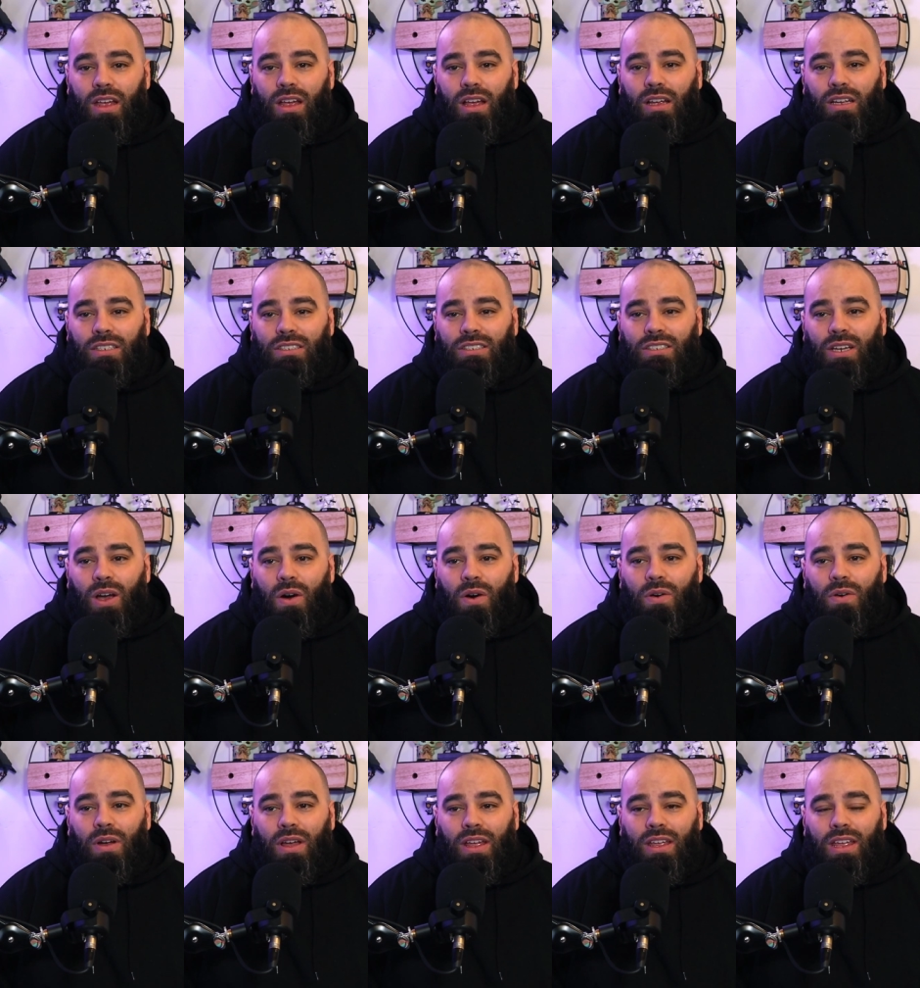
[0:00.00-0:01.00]

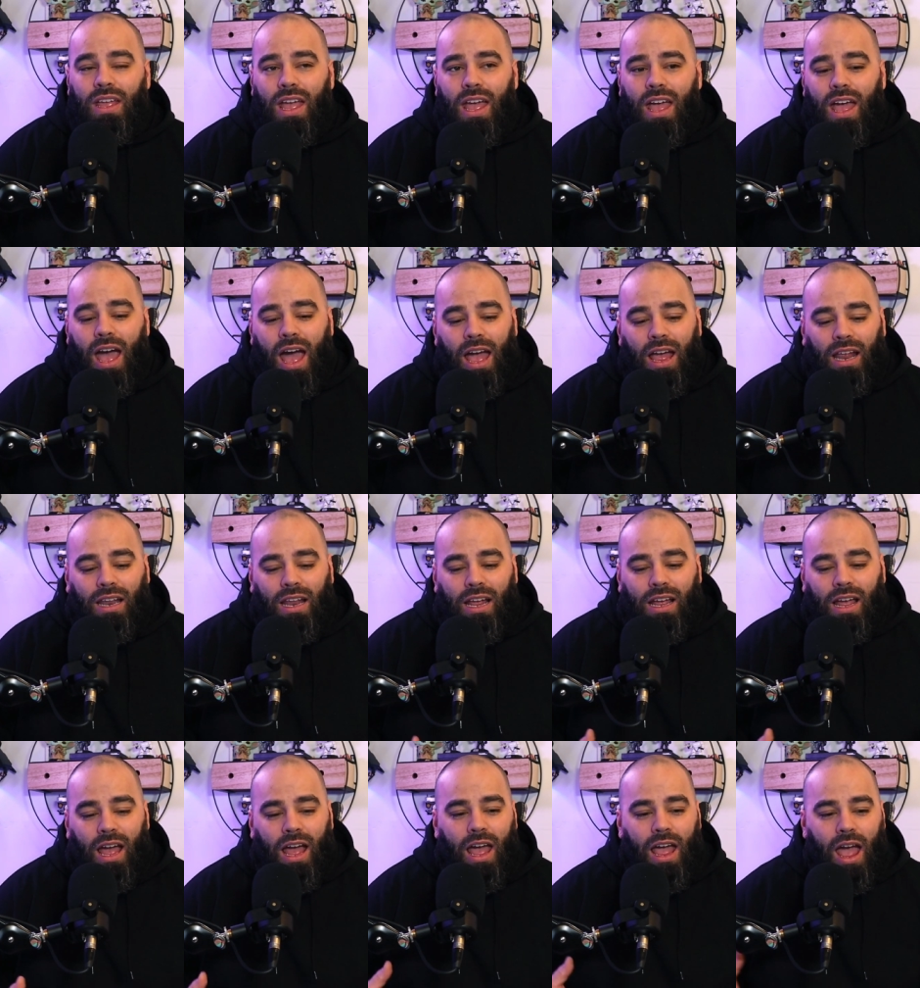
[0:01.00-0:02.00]
so yeah, I
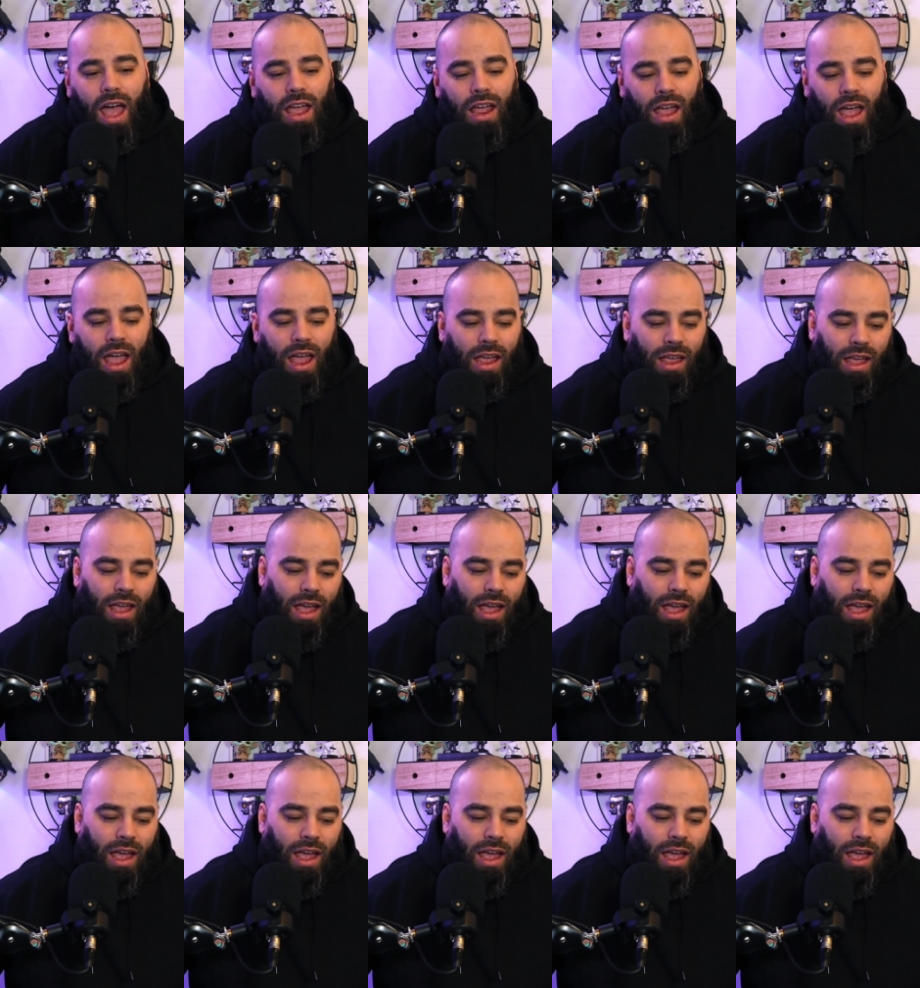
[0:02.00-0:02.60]
like, I, I,